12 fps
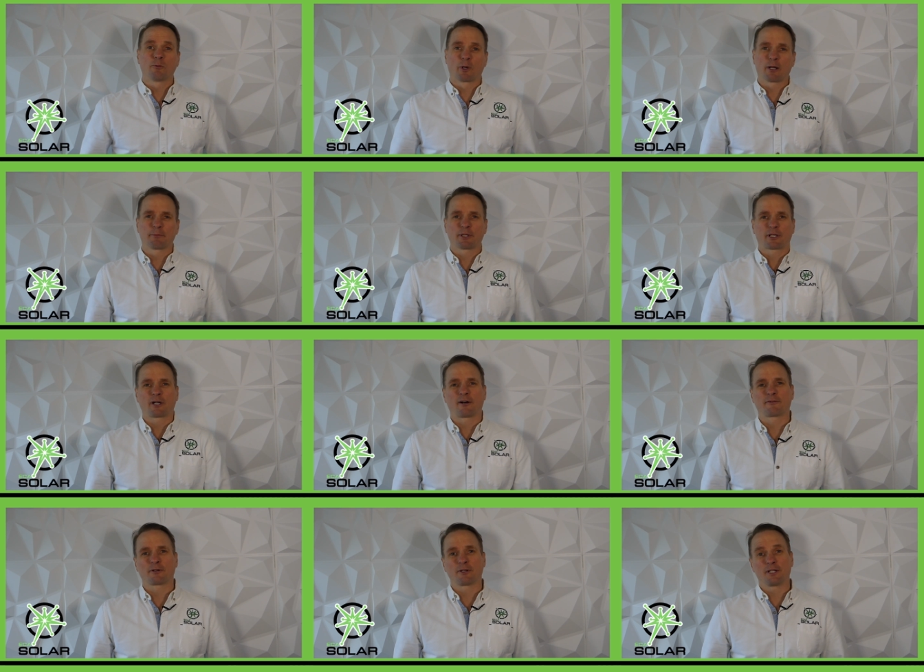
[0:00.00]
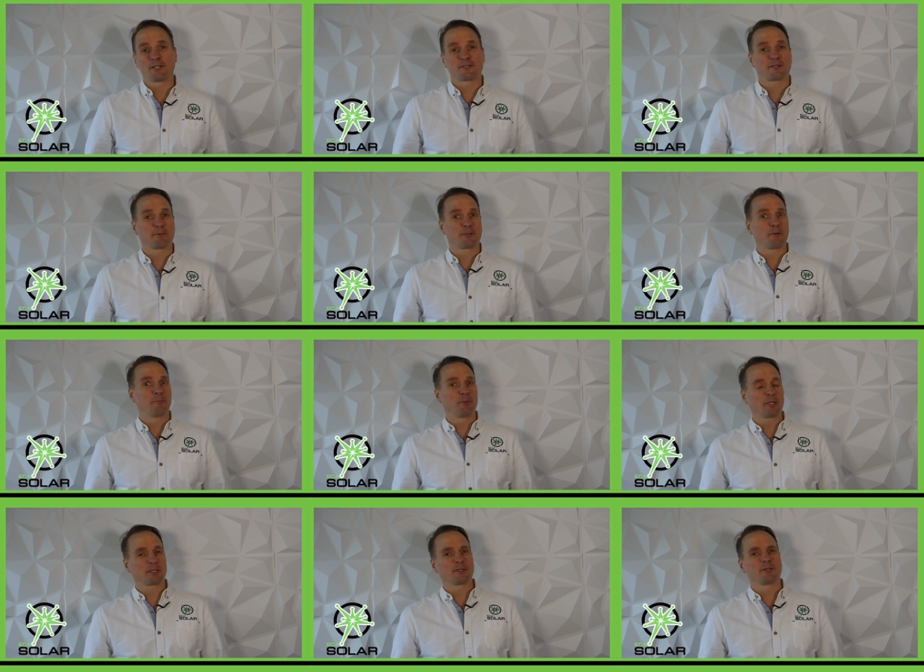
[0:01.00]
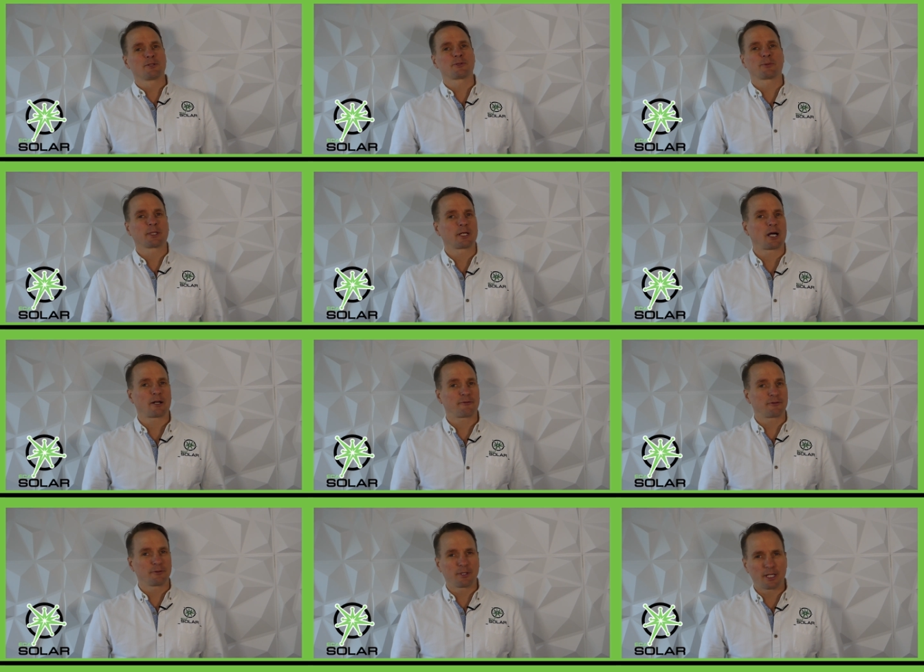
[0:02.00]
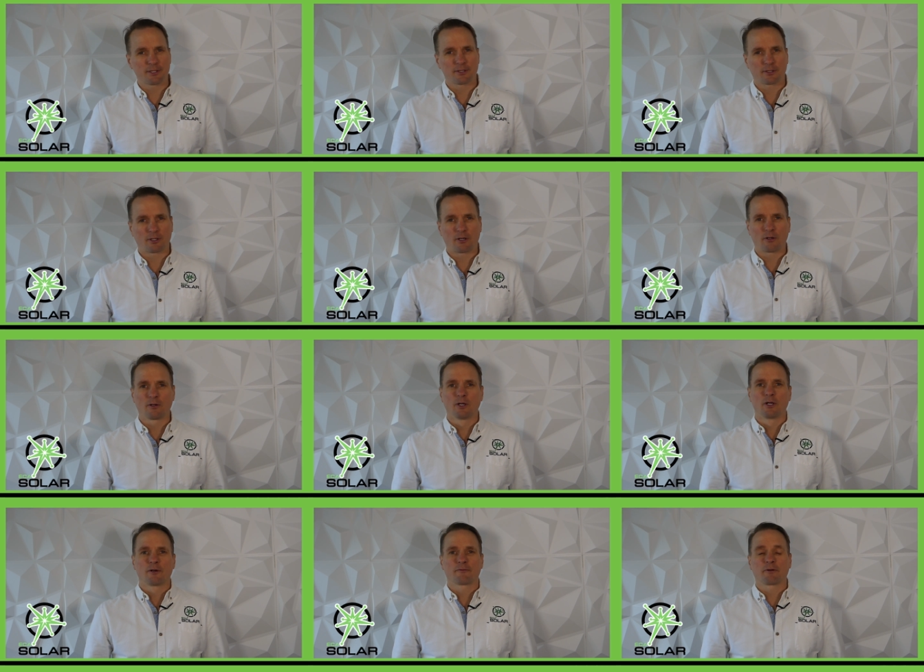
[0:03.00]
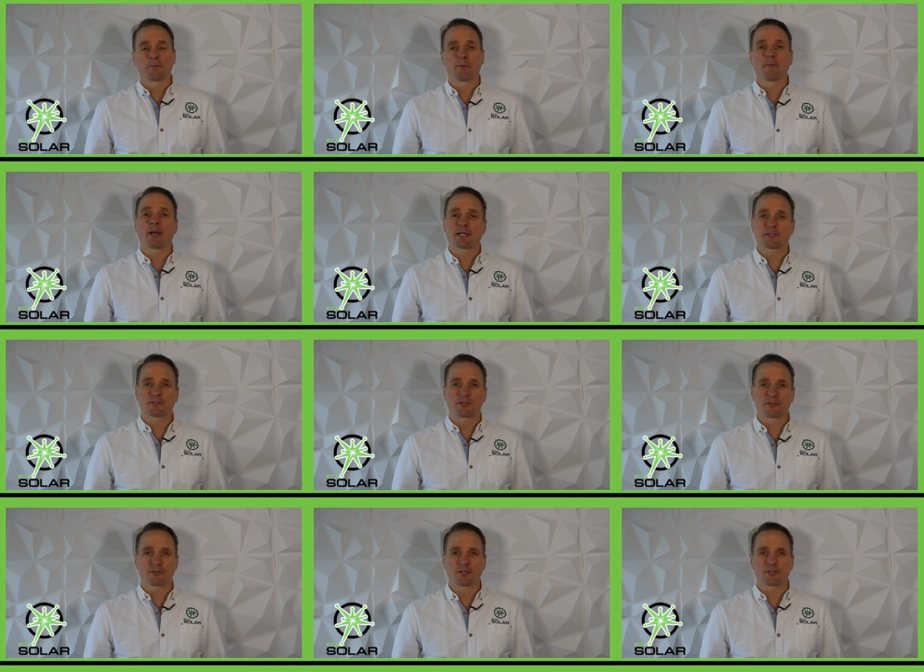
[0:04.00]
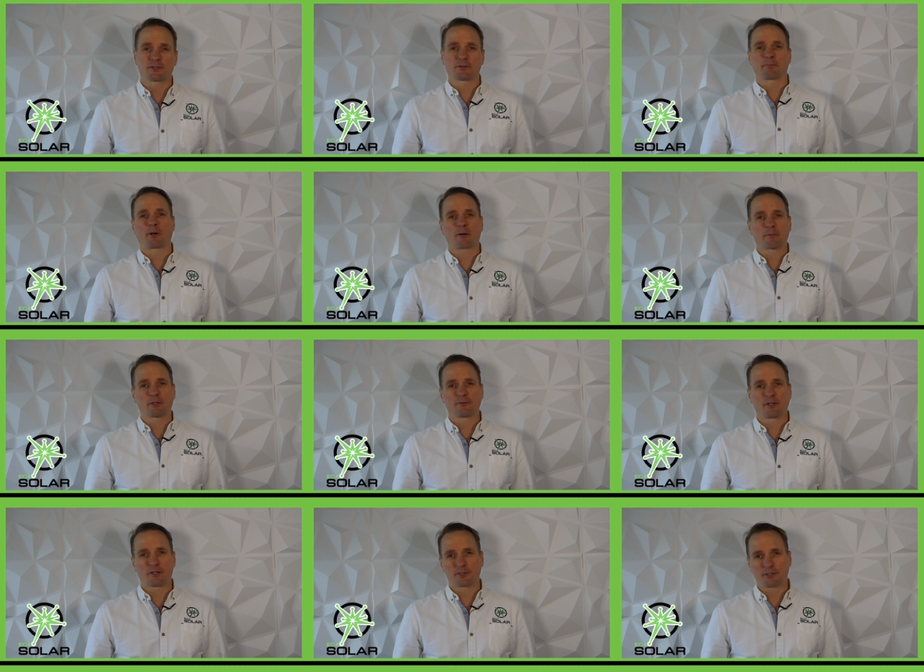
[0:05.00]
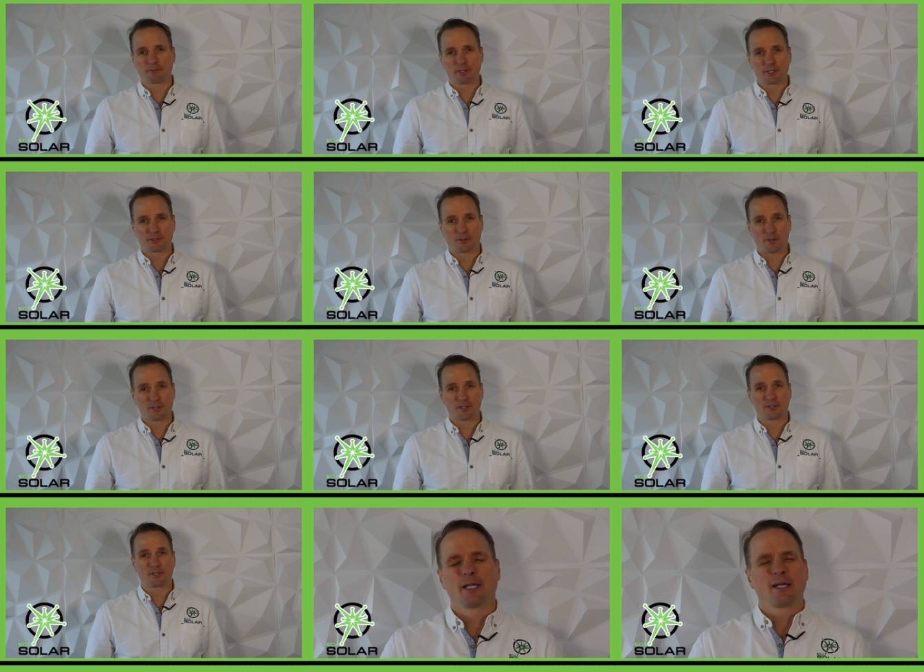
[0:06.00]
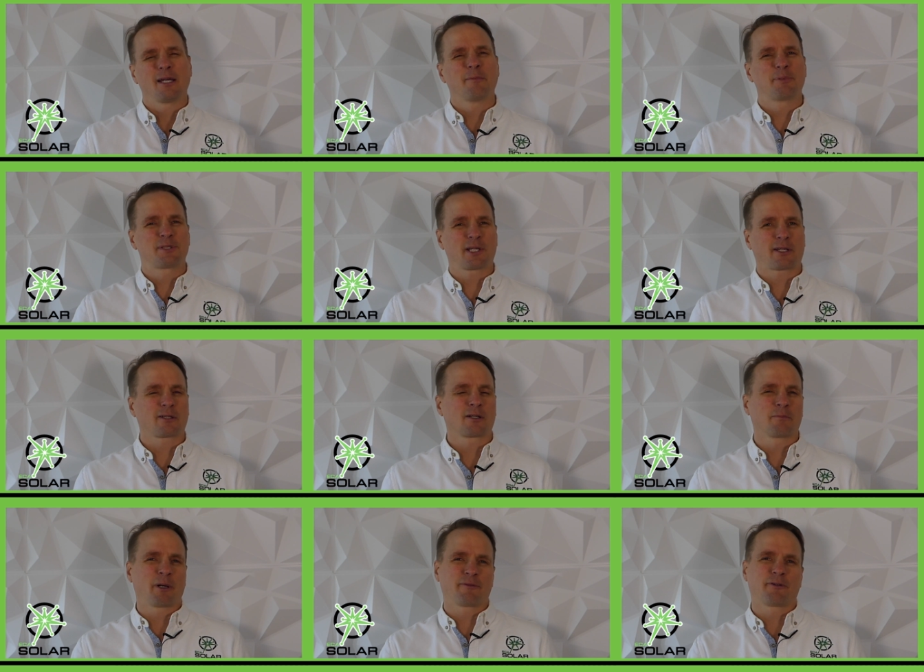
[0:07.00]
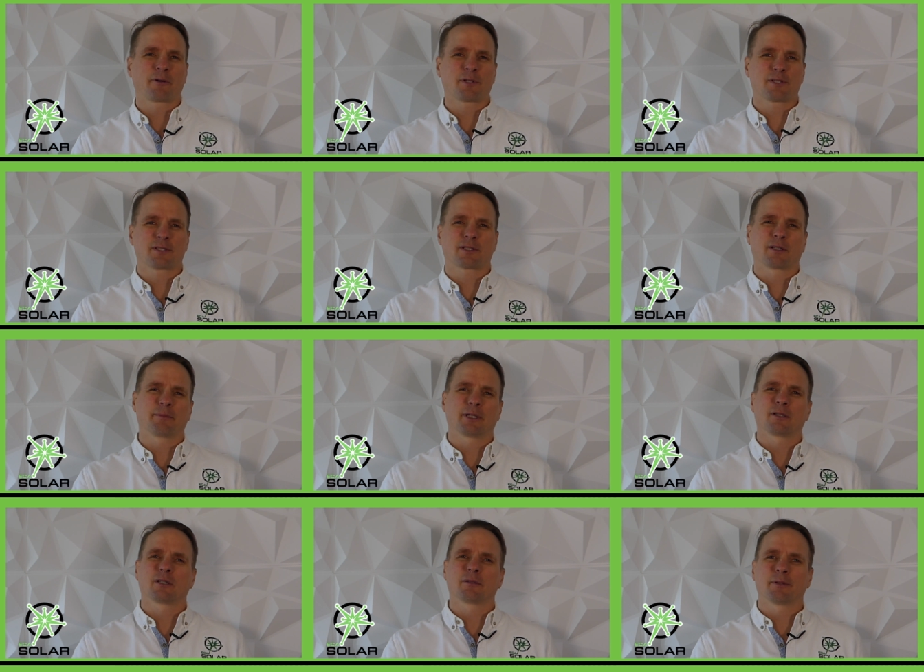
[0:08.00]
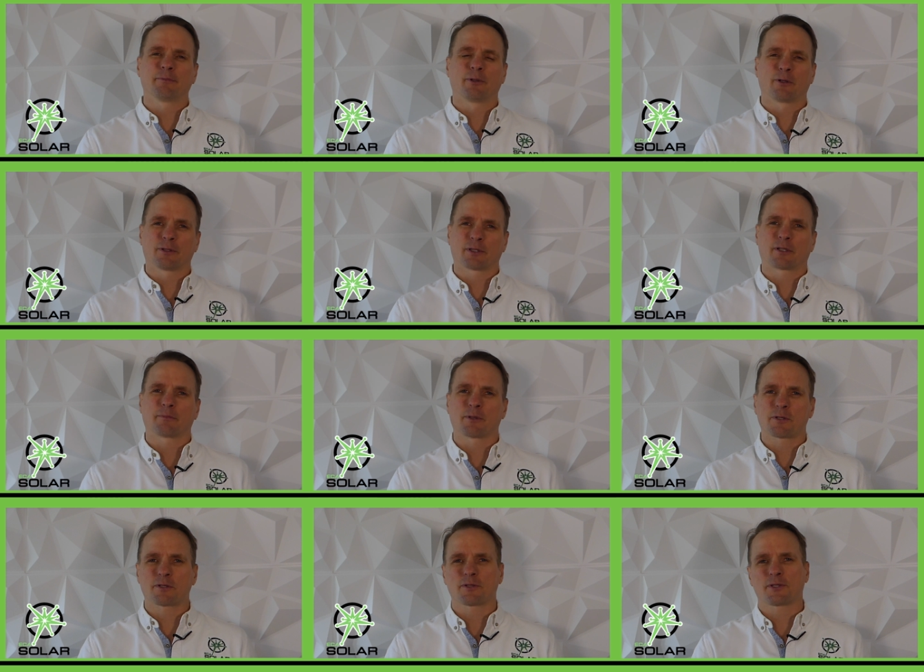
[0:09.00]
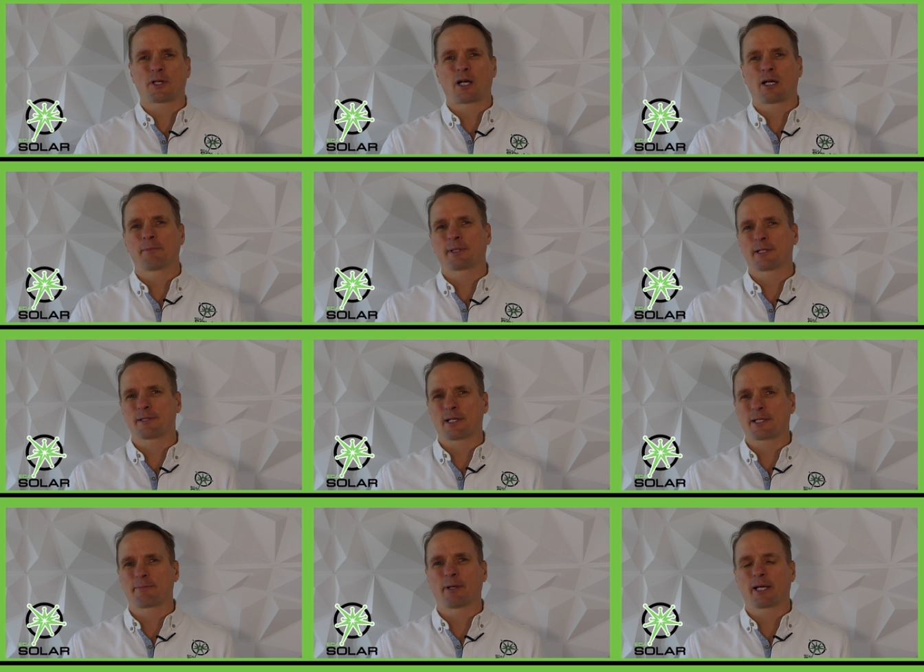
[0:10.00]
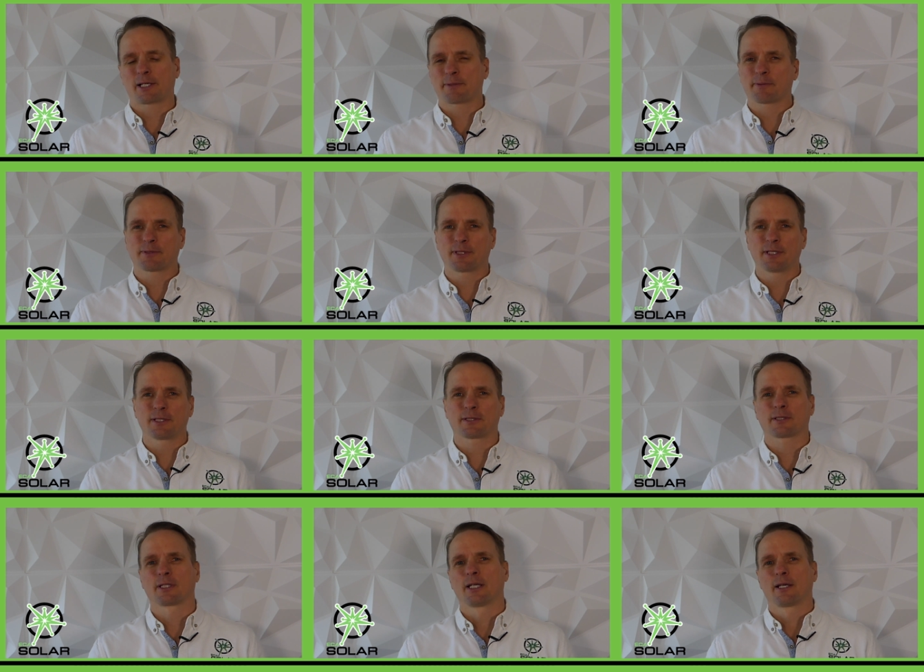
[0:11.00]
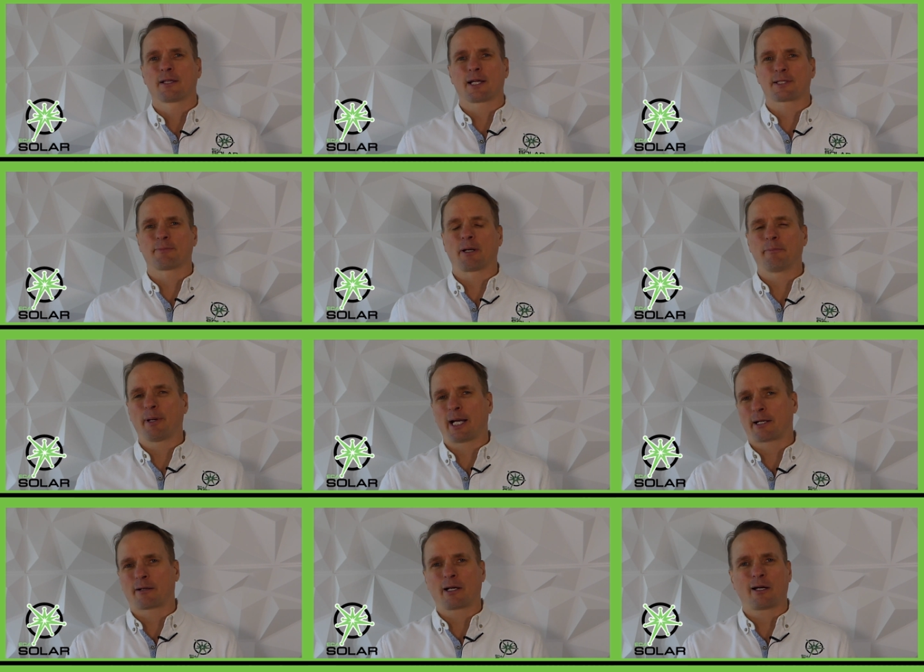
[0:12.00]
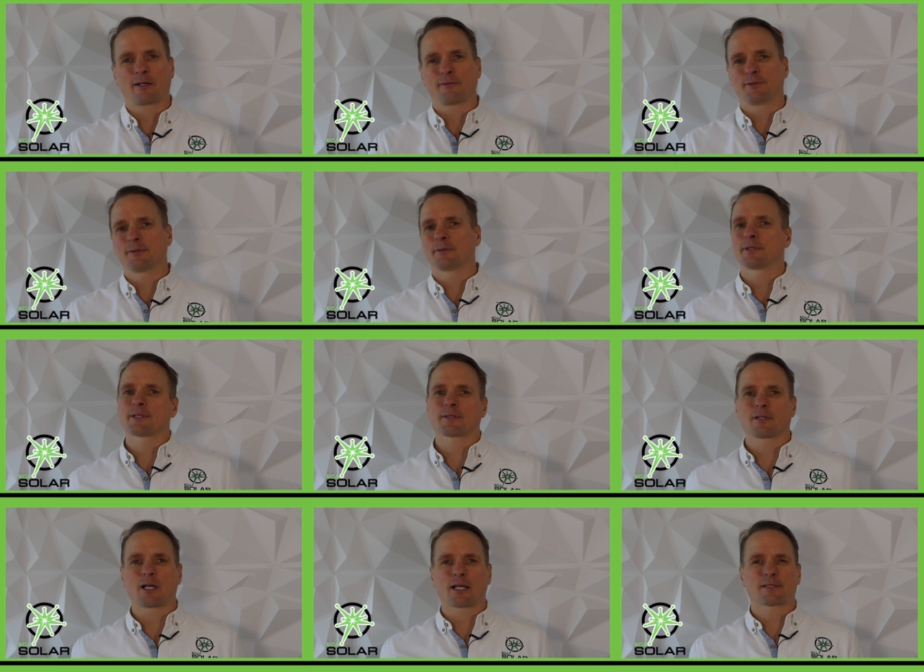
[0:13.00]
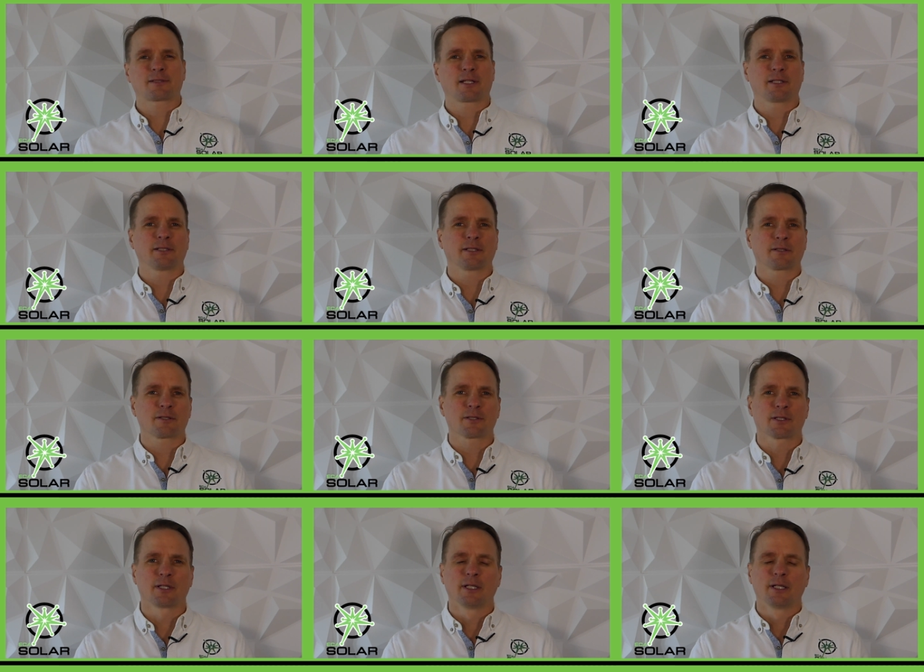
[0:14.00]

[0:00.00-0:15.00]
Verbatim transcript: what I'm going to cover is some of the big news we got a few days ago from the Massachusetts Department of Energy Resources. In particular, my focus is going to be a little bit more on the commercial side because that's my expertise, that's my background of doing this the last 10 years.